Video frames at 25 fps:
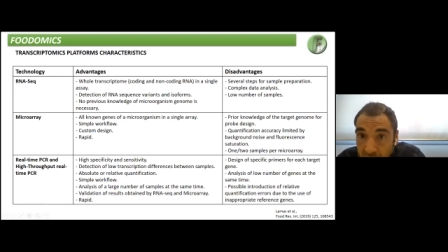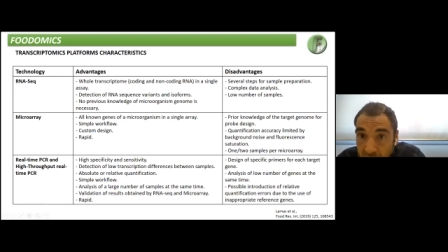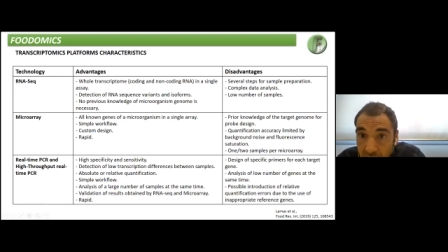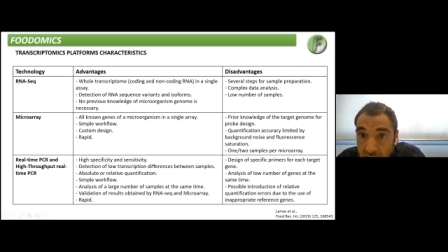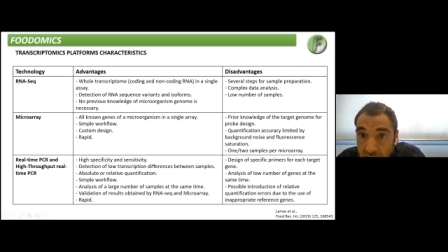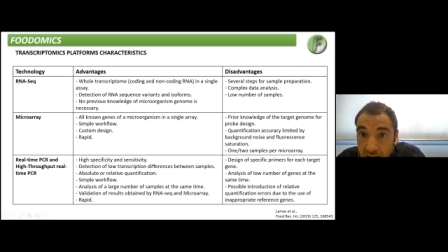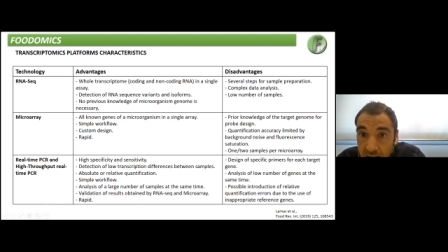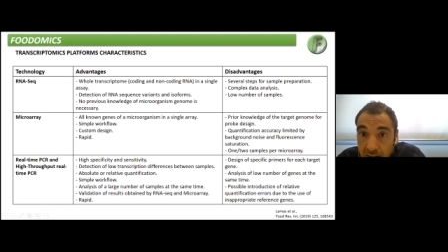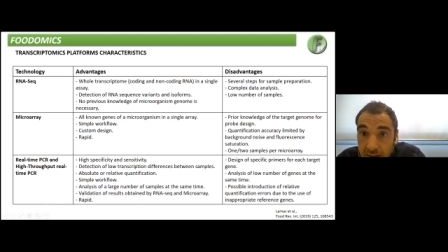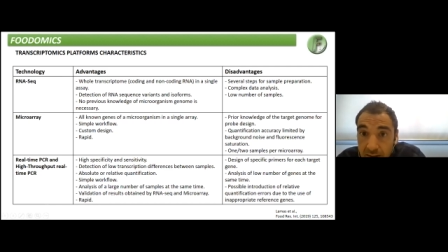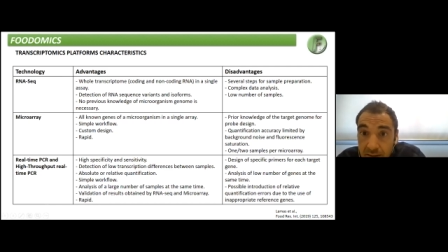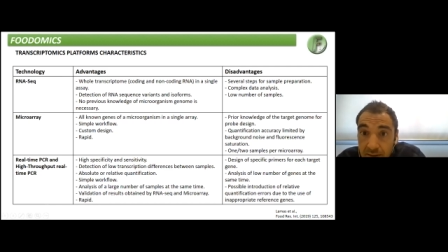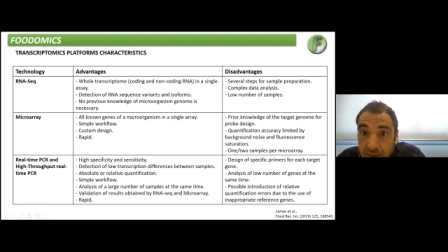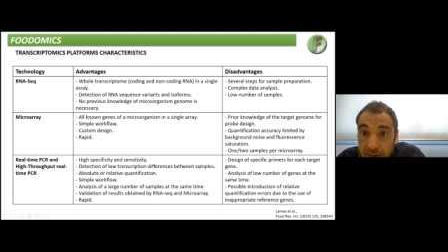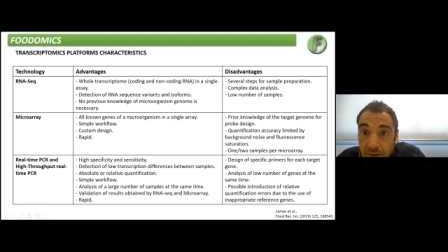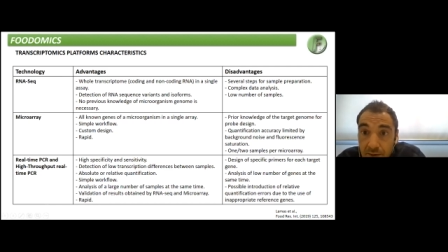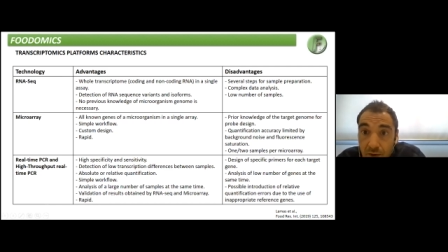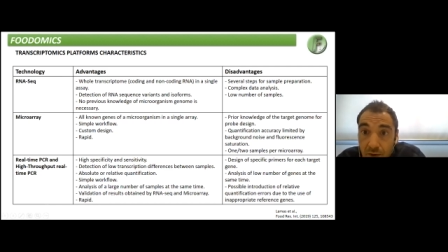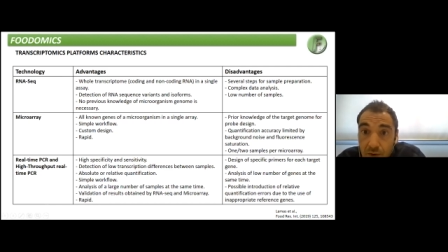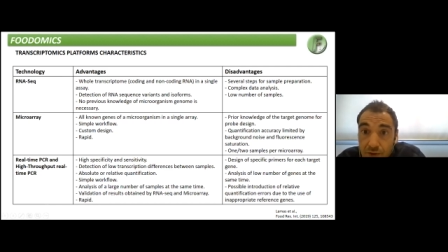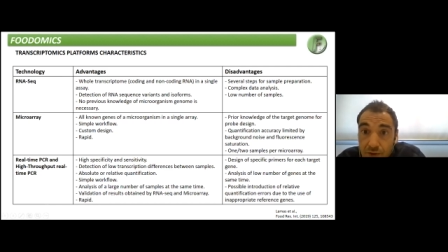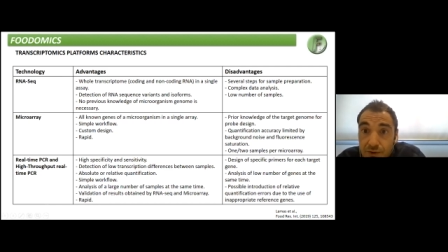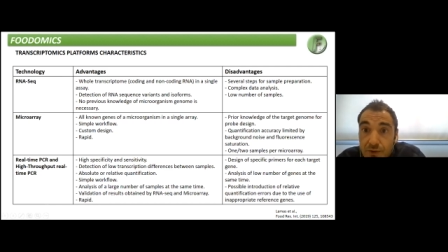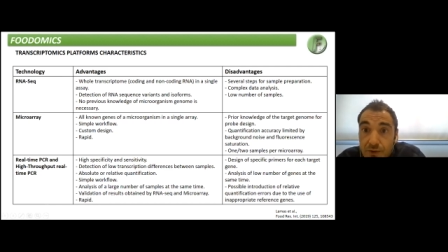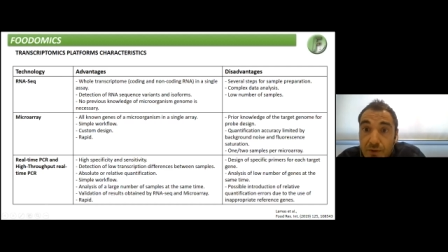and
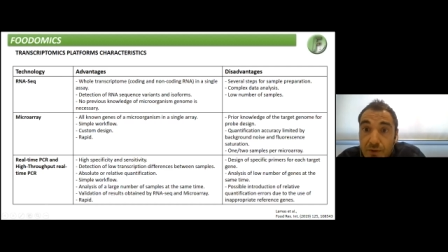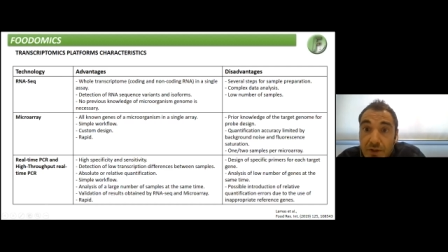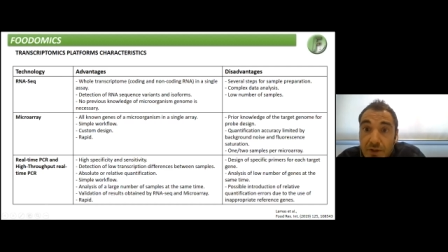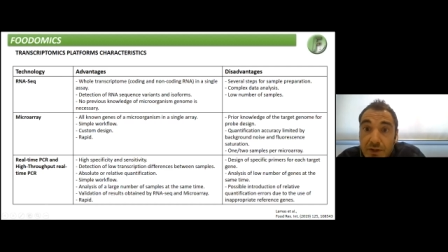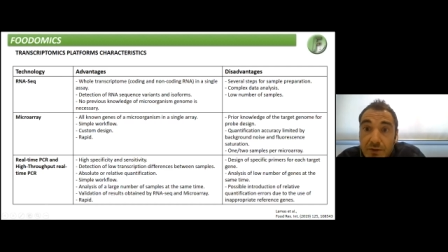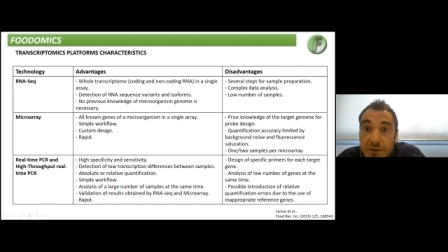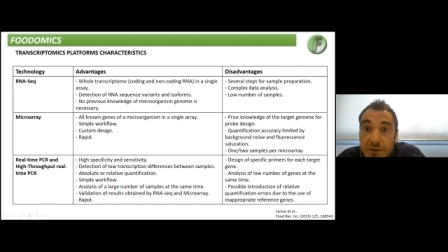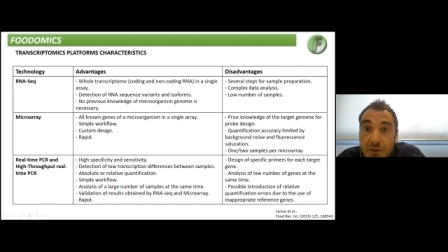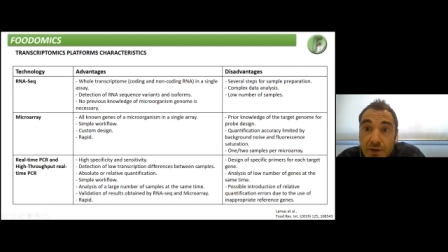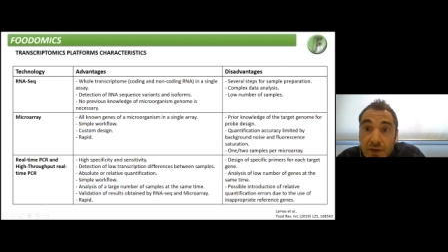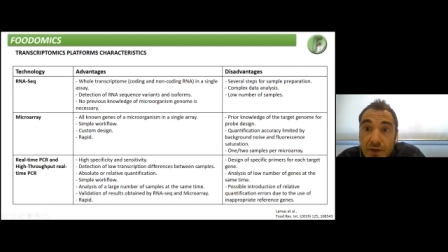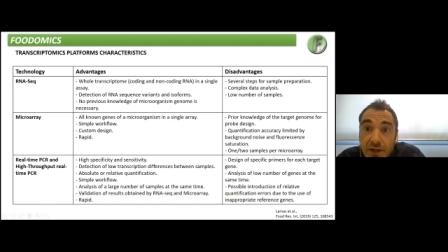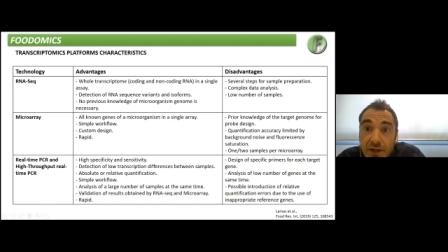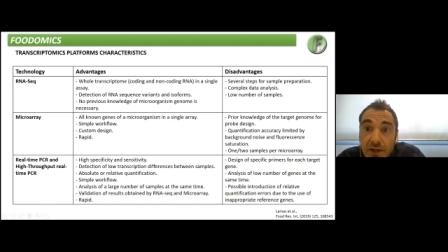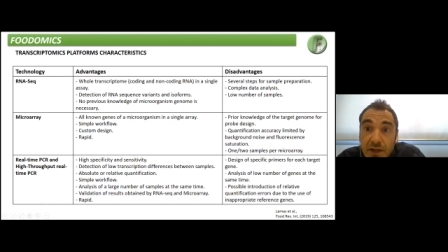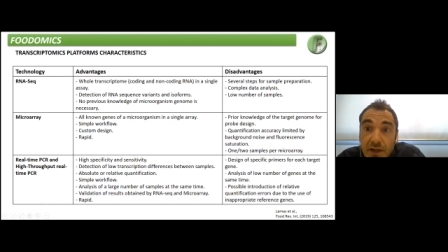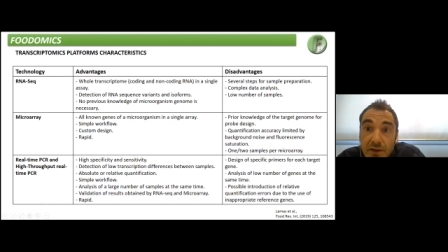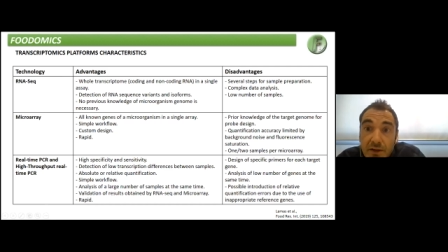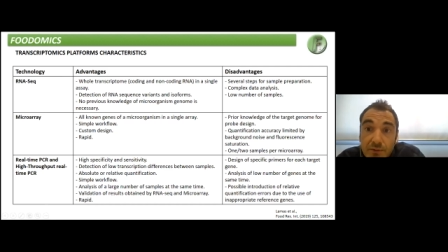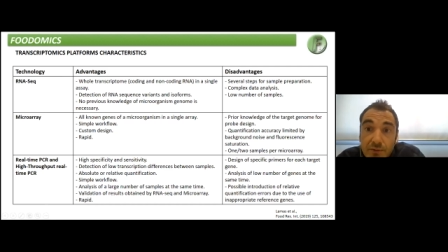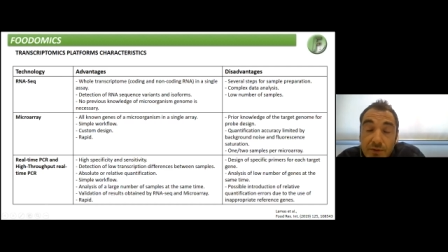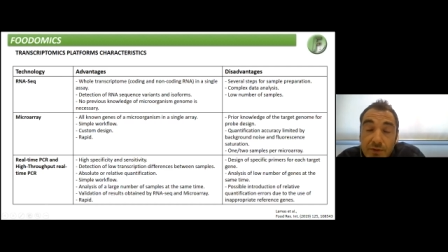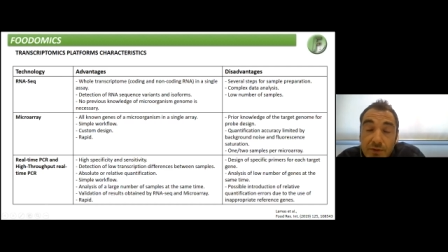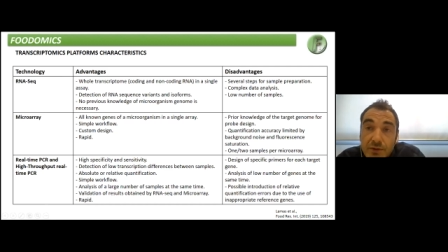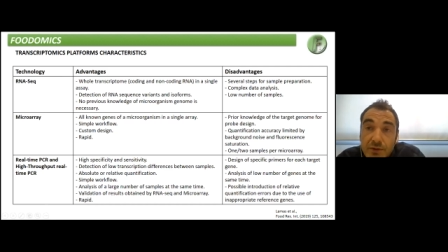also it only
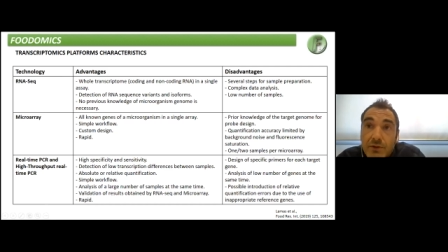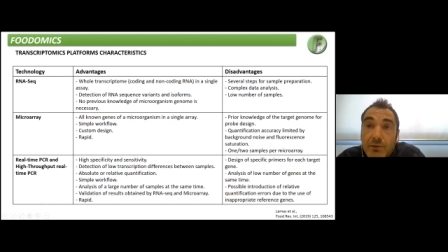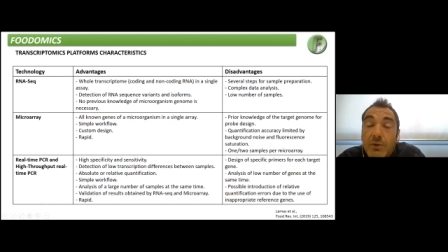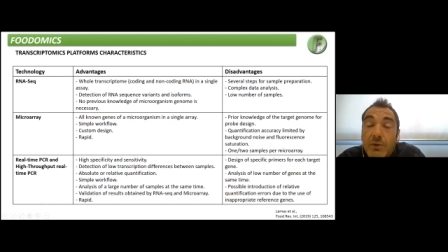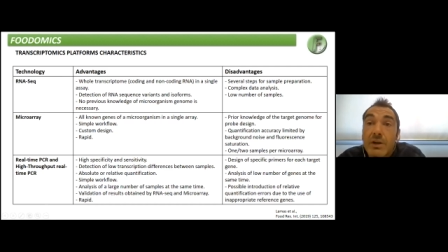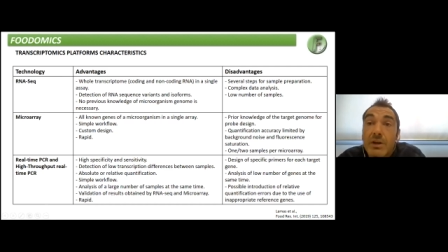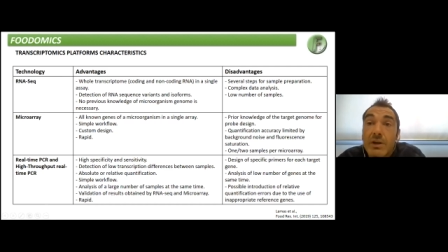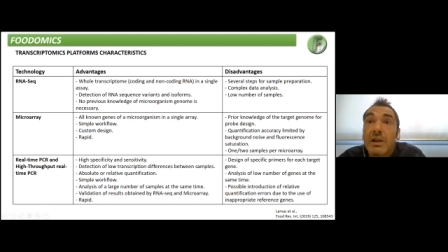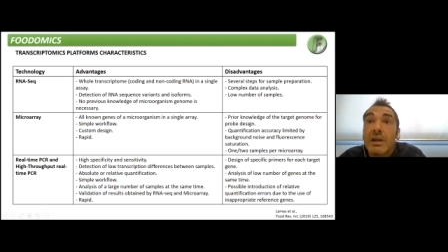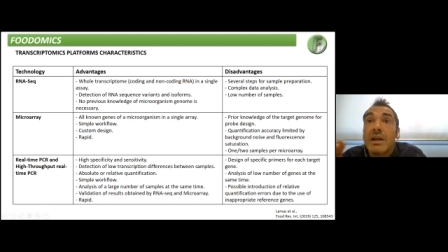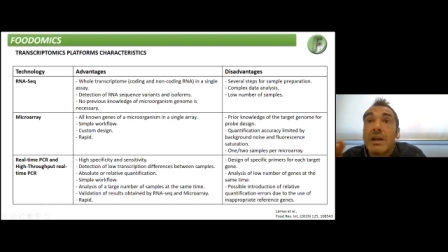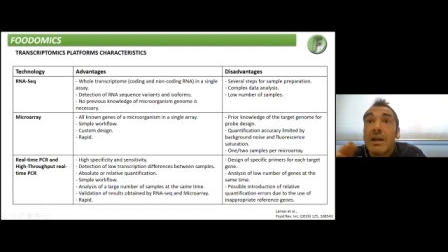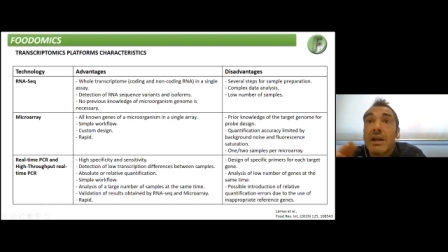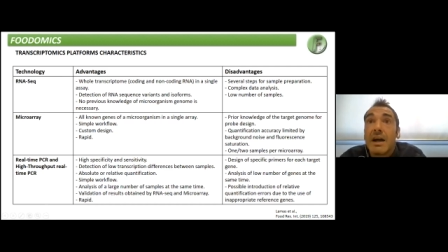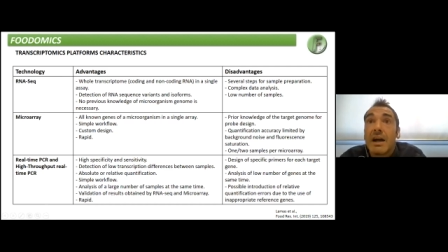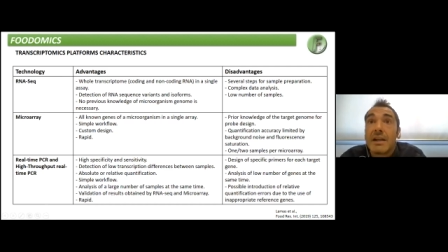allows, well,